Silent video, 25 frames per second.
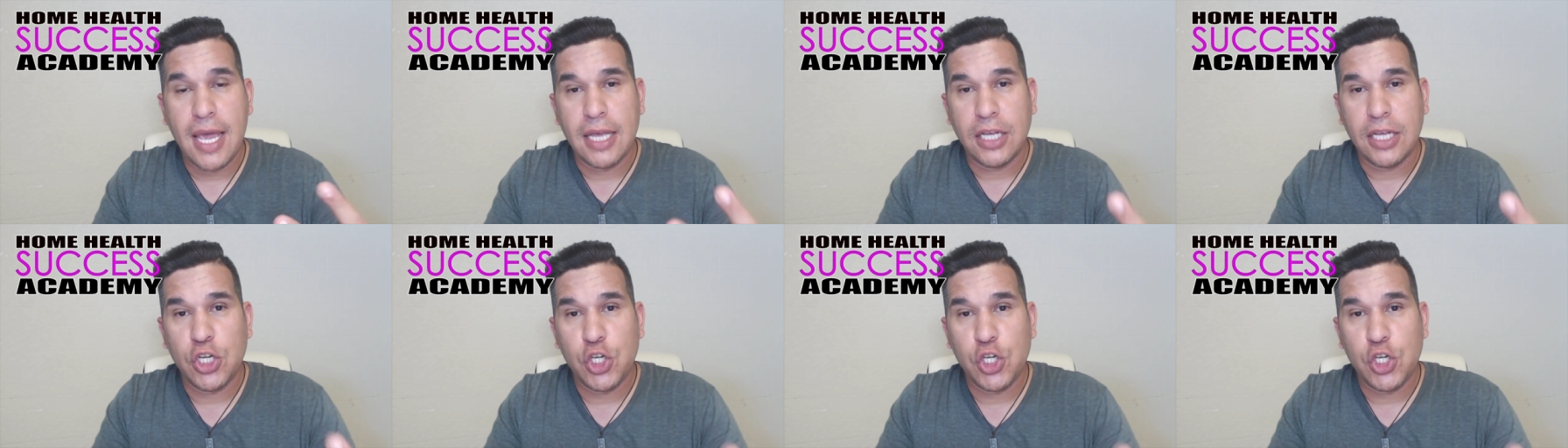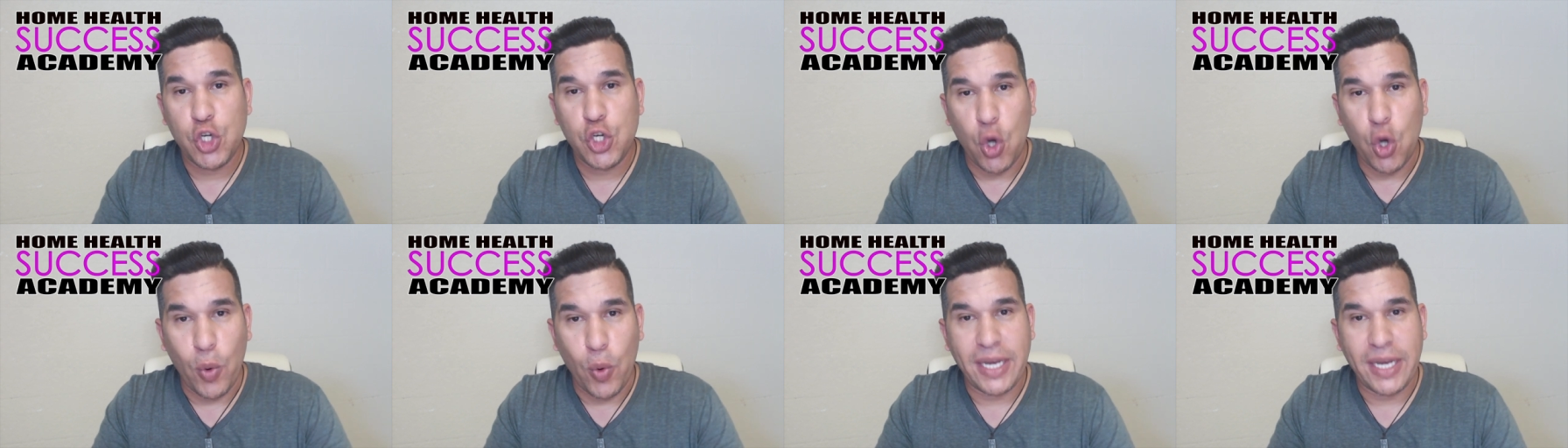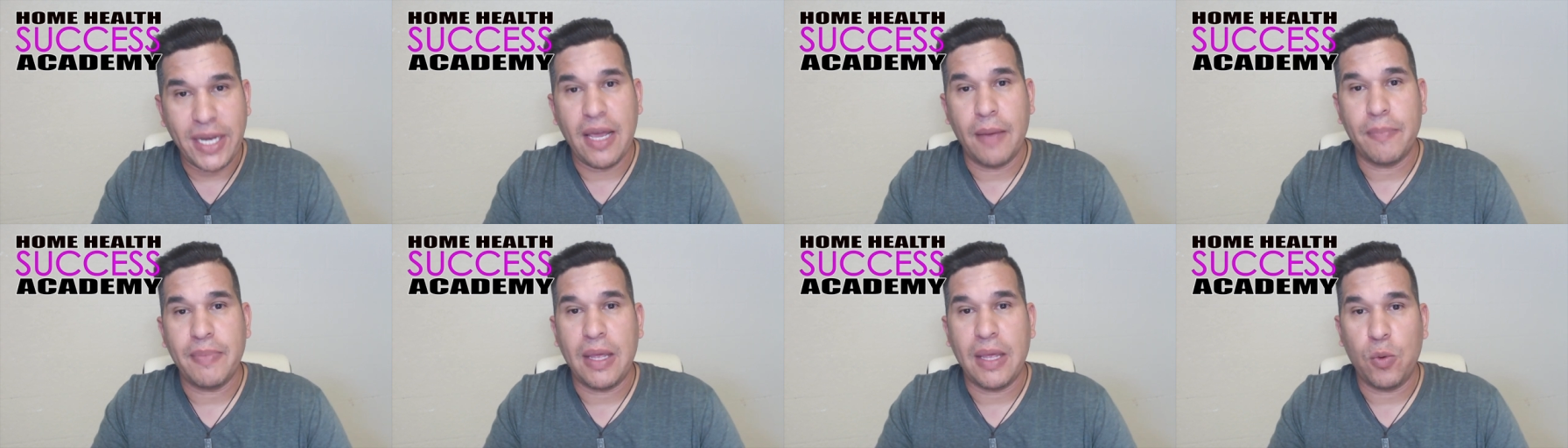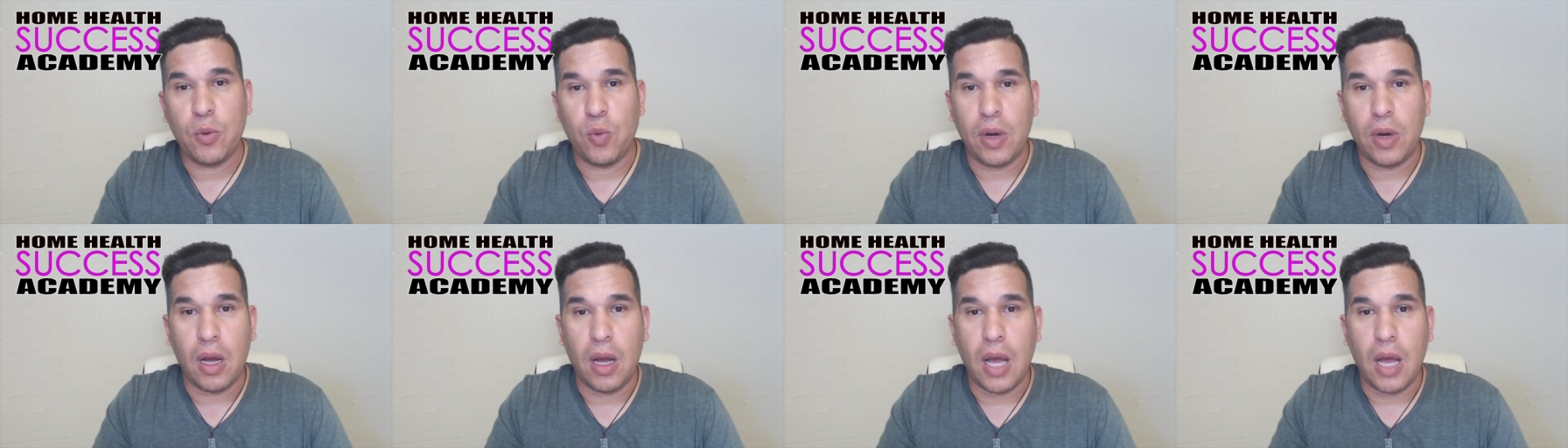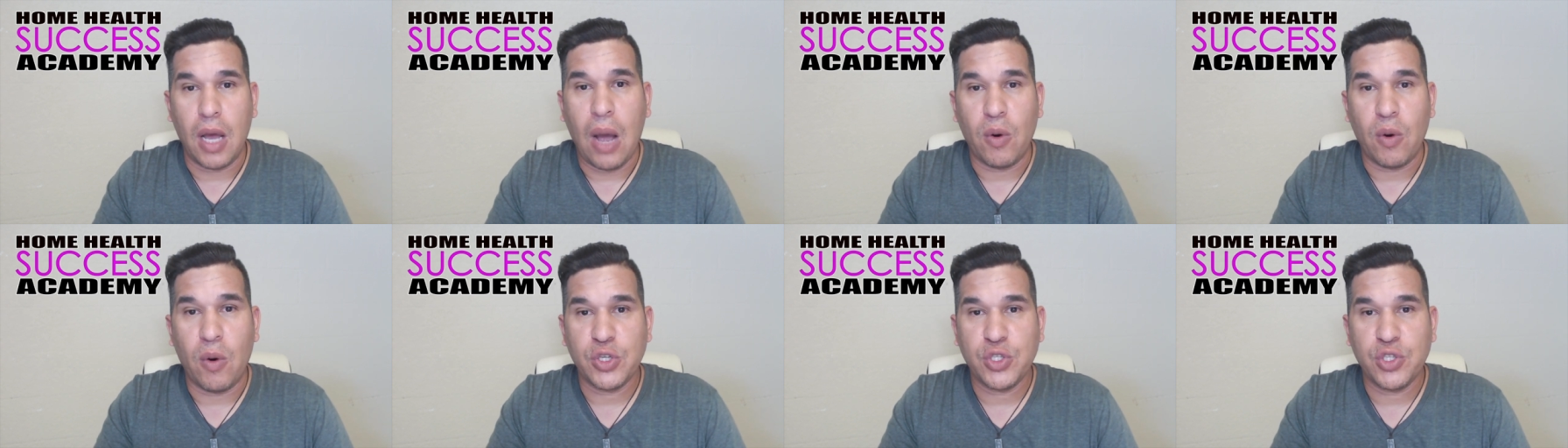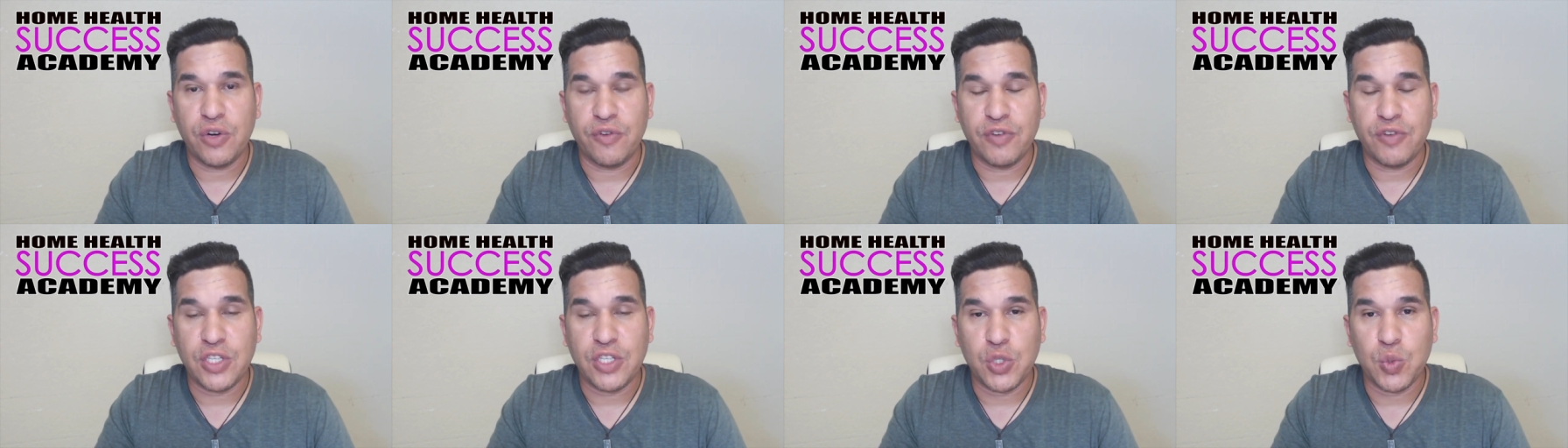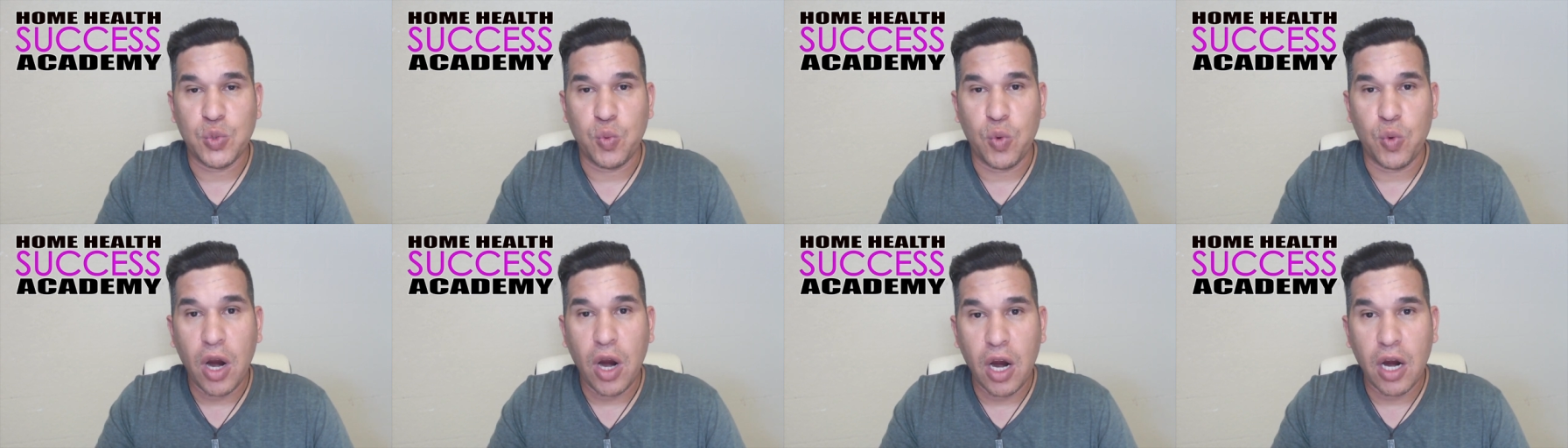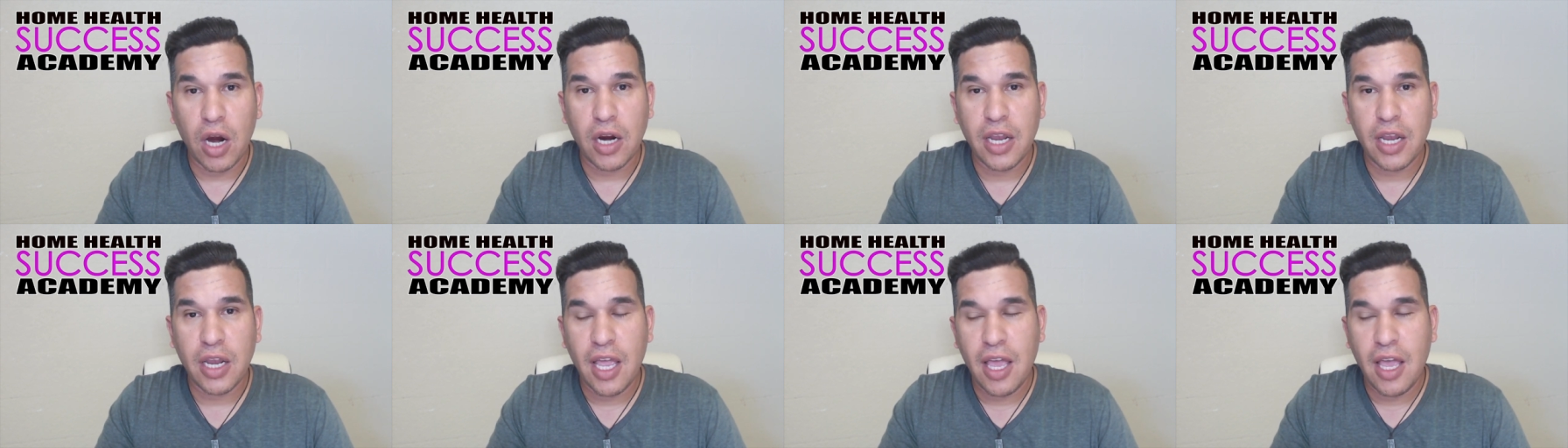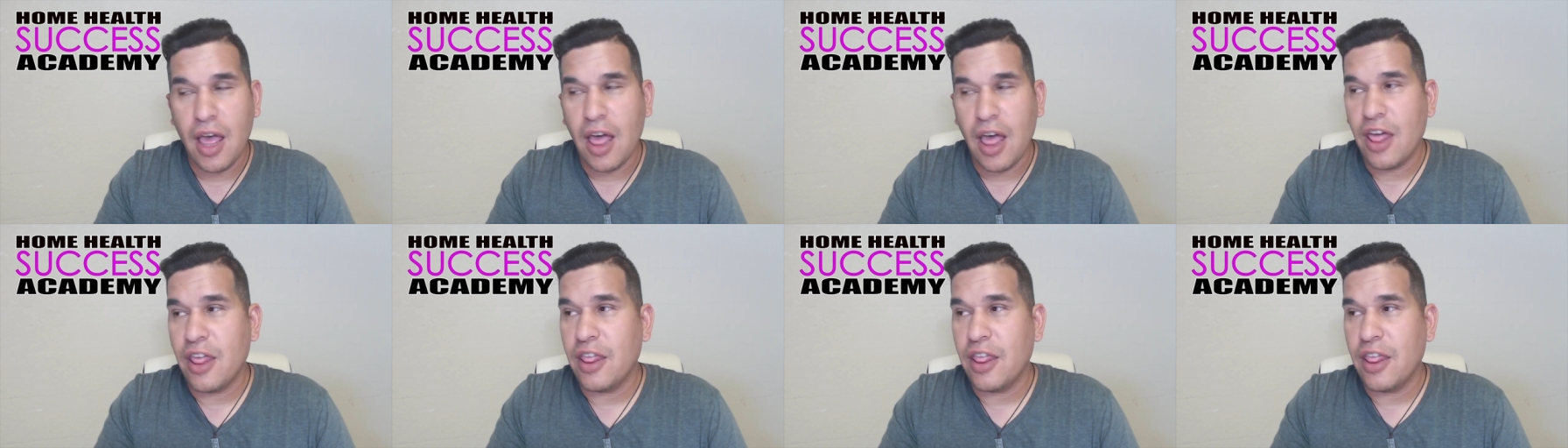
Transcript: showing them that how our services work,